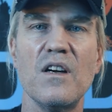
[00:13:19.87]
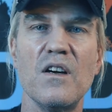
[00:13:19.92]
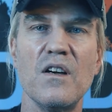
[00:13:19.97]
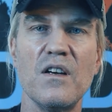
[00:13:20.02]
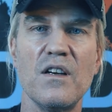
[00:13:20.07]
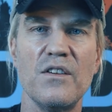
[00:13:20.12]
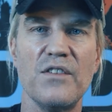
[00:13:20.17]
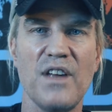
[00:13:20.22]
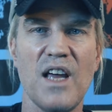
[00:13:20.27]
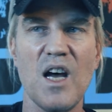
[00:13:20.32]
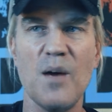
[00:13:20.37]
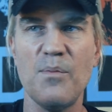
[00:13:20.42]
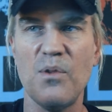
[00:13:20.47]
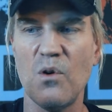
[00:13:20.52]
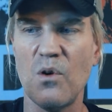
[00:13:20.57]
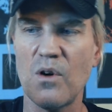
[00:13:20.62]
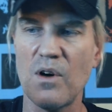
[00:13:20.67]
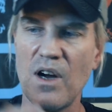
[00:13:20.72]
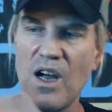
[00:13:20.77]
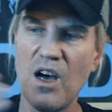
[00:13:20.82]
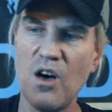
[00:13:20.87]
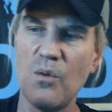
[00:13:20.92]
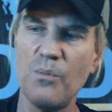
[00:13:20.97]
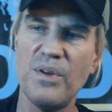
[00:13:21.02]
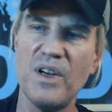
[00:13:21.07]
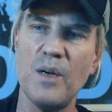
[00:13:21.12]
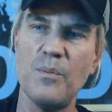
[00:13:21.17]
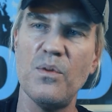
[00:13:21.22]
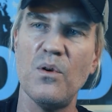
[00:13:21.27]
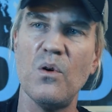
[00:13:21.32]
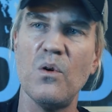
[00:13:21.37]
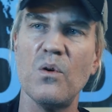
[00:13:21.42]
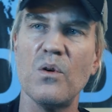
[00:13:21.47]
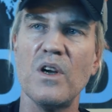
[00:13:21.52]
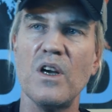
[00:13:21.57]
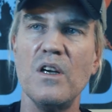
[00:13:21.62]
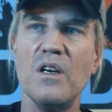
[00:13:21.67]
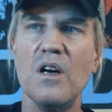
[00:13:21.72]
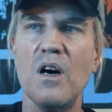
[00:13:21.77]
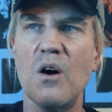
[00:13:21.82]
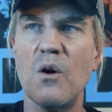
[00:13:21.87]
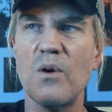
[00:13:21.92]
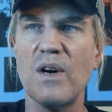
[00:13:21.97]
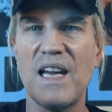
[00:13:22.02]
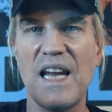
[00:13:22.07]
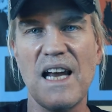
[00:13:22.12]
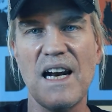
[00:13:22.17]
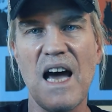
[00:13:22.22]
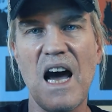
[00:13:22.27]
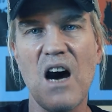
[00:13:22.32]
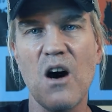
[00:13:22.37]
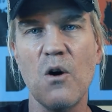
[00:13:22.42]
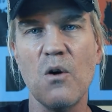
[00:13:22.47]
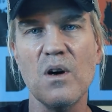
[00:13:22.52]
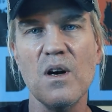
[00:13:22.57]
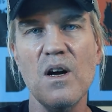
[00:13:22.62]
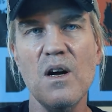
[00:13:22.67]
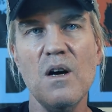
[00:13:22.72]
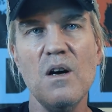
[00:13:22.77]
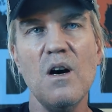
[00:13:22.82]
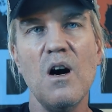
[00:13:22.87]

good example or help people, you know, get out,